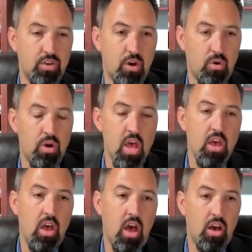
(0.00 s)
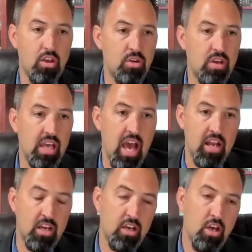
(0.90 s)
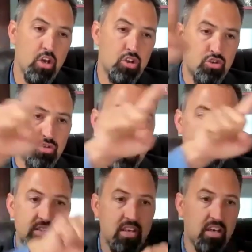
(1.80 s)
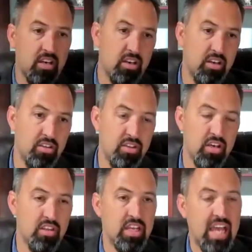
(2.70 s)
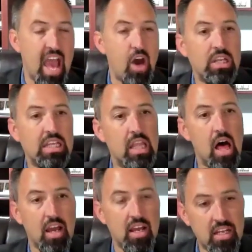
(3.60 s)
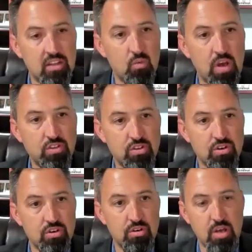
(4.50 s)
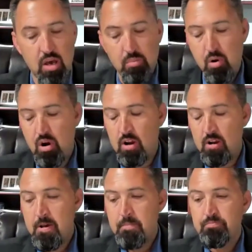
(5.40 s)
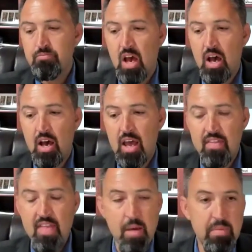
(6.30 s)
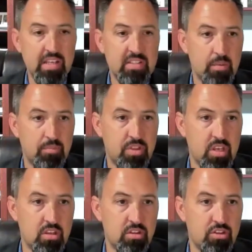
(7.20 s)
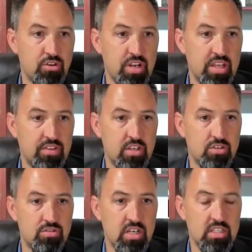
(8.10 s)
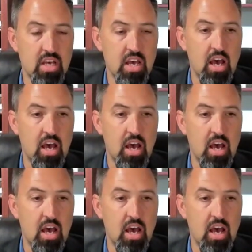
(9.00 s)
So you can kind of trace the county line in the western part, and that makes up the 30th District.